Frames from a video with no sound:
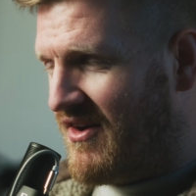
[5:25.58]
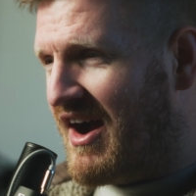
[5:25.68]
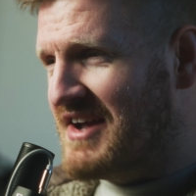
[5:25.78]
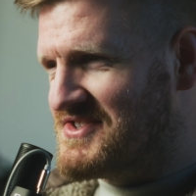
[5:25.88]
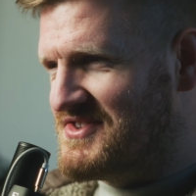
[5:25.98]

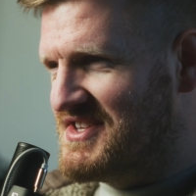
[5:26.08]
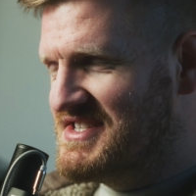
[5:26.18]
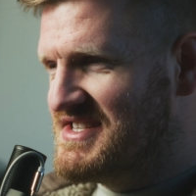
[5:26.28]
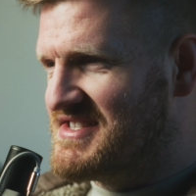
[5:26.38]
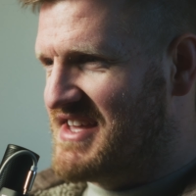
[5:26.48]
right, so
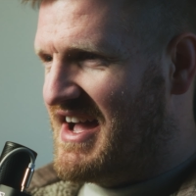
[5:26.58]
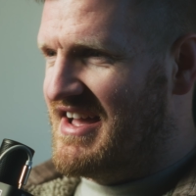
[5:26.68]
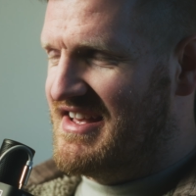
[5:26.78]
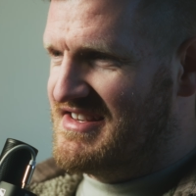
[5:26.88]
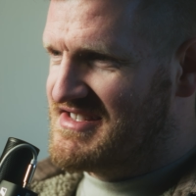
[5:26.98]
this is that
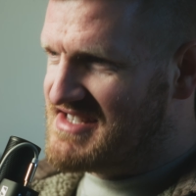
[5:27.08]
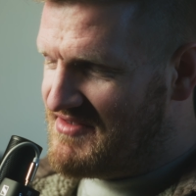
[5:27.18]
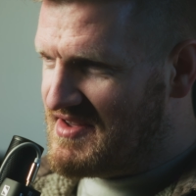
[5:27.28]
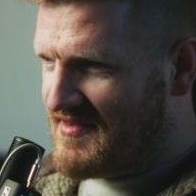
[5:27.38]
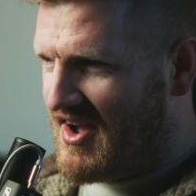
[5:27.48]

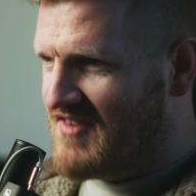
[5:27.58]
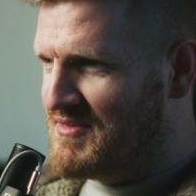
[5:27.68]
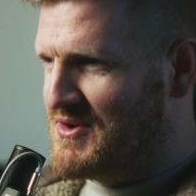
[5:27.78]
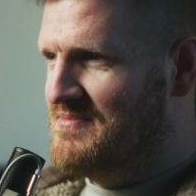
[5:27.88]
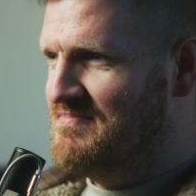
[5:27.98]

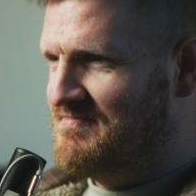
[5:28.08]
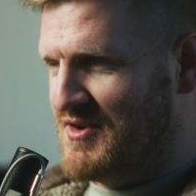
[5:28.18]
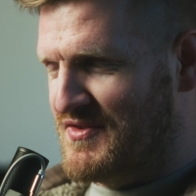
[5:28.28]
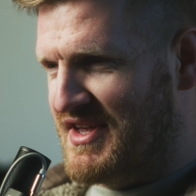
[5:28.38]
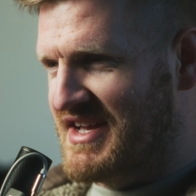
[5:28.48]
75mm
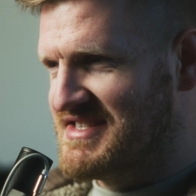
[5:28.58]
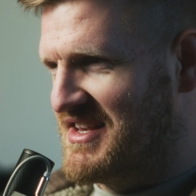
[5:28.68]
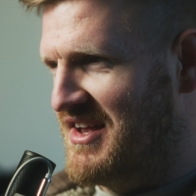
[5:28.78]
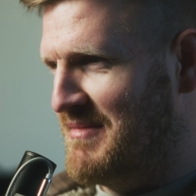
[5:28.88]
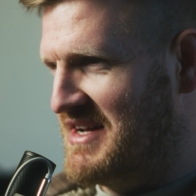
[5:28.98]
on the
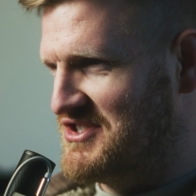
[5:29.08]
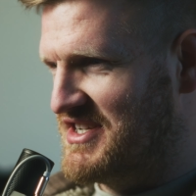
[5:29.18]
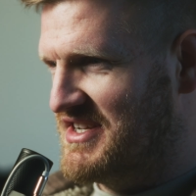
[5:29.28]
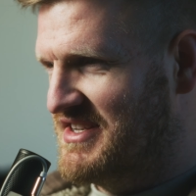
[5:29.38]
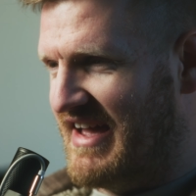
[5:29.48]
SLR Magic.
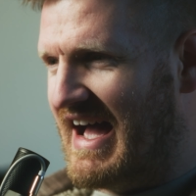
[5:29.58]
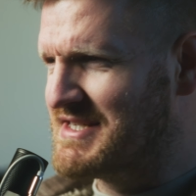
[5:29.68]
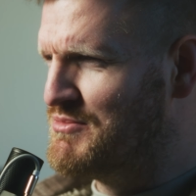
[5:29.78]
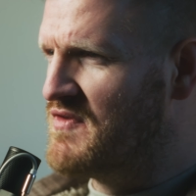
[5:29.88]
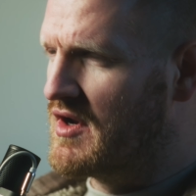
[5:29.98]
I had
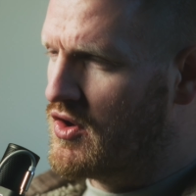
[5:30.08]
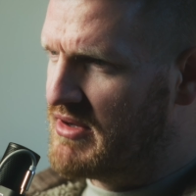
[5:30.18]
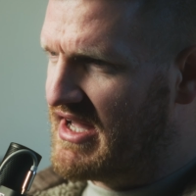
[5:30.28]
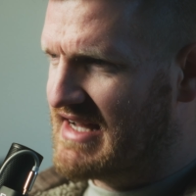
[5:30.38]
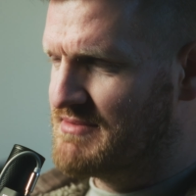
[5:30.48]
to move a little
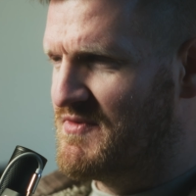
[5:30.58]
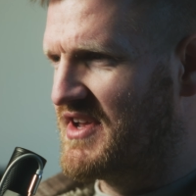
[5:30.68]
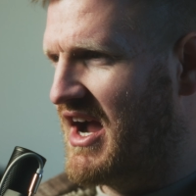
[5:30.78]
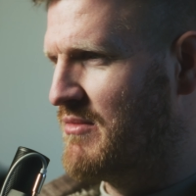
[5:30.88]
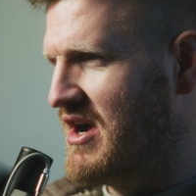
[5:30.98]
bit. I had to move the
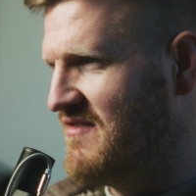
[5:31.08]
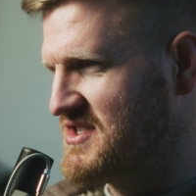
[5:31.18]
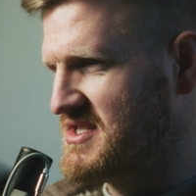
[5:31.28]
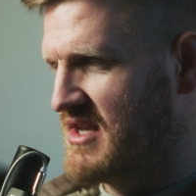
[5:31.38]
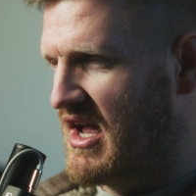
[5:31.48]
camera ever
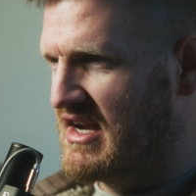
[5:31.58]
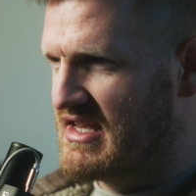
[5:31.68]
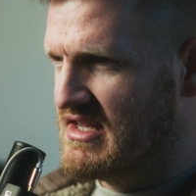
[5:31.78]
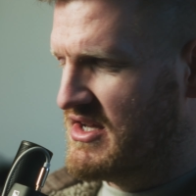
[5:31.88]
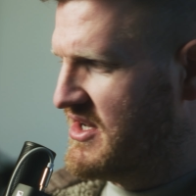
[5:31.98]
so
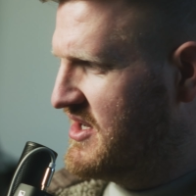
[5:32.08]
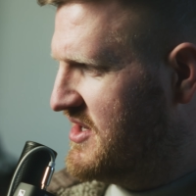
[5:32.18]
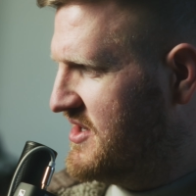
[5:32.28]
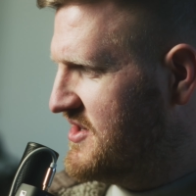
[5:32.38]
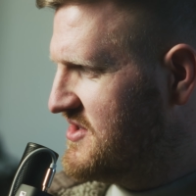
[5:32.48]
slightly
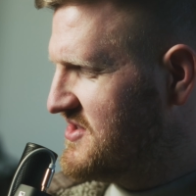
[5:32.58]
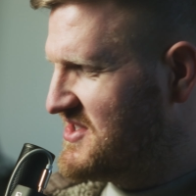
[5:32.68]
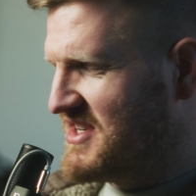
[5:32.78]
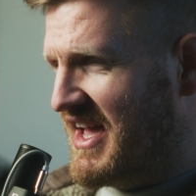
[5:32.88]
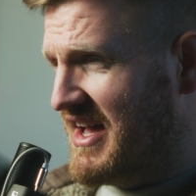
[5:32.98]

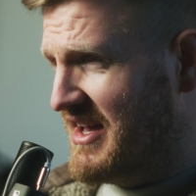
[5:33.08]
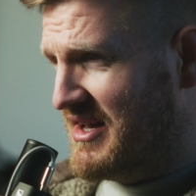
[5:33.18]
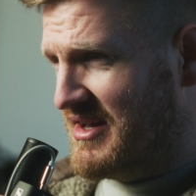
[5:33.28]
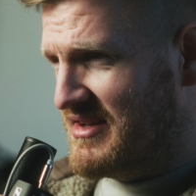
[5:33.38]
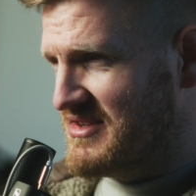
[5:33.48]
just to get
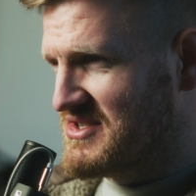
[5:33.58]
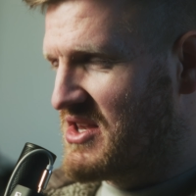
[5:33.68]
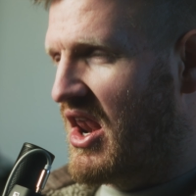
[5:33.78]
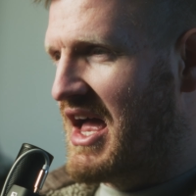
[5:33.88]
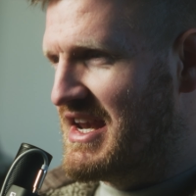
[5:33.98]
a
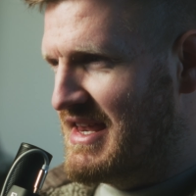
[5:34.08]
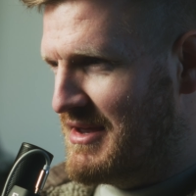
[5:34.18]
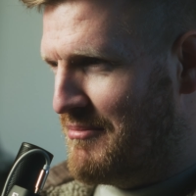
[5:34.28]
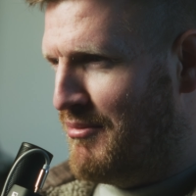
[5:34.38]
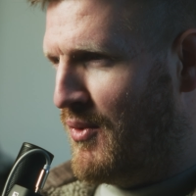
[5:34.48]

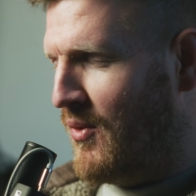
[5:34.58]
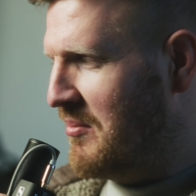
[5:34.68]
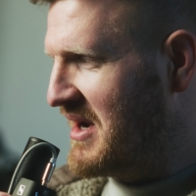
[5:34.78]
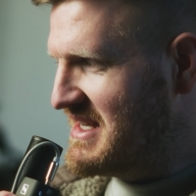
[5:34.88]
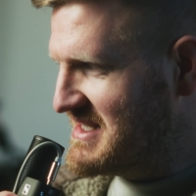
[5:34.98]
slightly more
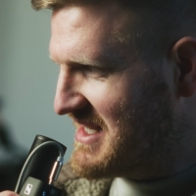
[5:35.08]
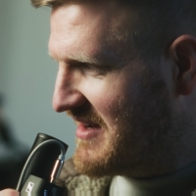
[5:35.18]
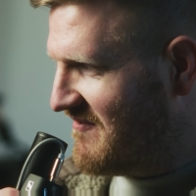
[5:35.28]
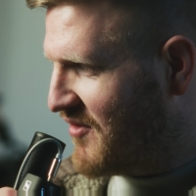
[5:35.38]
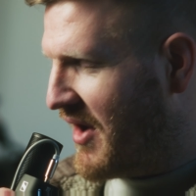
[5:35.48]

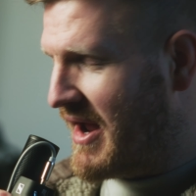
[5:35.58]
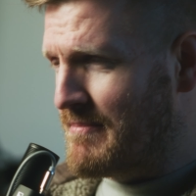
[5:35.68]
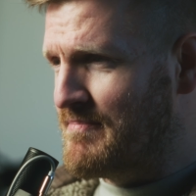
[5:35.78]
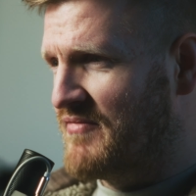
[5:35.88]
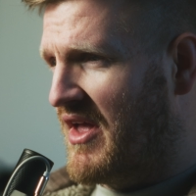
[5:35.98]
pleasing frame.